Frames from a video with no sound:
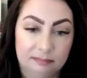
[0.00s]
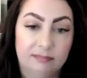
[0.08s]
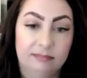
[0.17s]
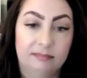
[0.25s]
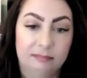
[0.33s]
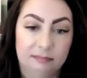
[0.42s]

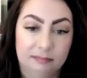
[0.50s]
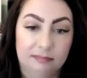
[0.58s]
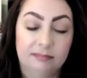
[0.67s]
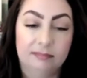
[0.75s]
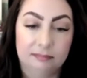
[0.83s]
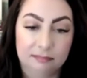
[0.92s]

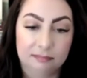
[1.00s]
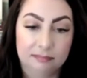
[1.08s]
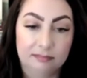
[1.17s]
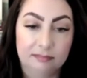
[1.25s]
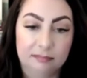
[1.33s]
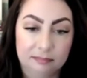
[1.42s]

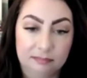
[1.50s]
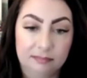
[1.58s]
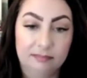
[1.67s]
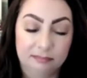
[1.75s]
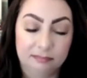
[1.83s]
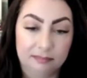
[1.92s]

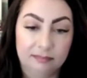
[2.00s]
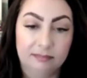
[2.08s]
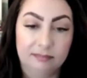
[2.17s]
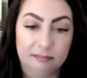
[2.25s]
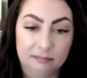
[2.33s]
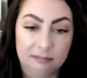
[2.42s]

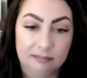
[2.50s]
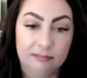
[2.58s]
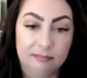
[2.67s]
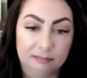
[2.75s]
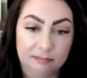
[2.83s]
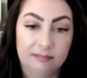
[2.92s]

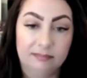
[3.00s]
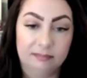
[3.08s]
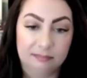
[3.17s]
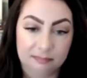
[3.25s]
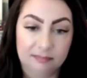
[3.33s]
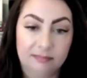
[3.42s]

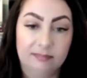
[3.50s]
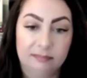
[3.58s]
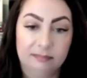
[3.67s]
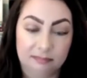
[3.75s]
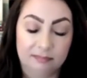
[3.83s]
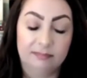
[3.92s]

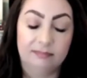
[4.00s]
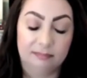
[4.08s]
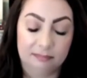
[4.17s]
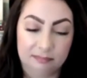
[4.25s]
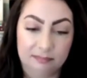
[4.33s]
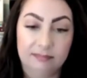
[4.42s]
The person shown says nothing.